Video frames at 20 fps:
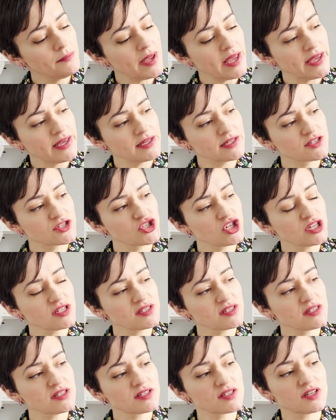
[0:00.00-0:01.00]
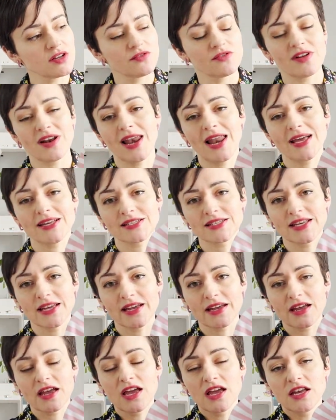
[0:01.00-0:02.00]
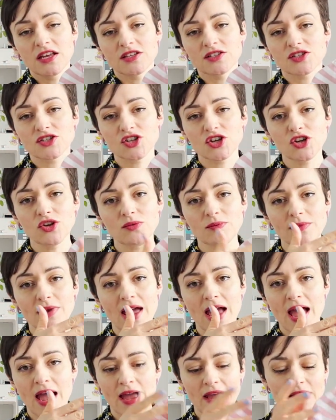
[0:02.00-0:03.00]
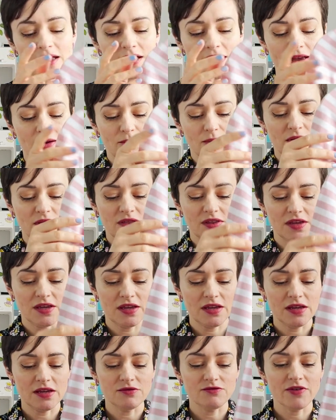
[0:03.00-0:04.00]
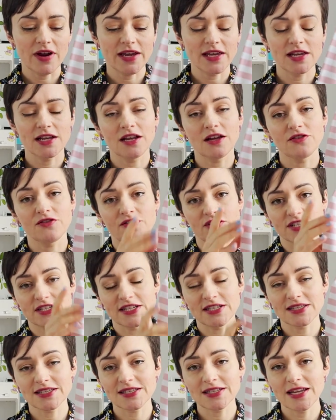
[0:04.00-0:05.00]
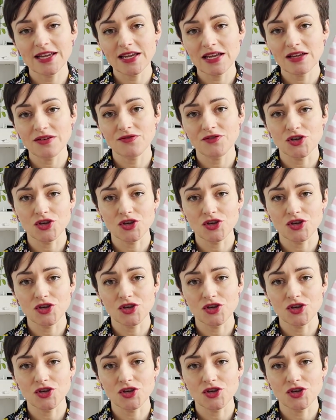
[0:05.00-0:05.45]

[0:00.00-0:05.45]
is just the sort of classic scoop neck with the regular fitted sleeve.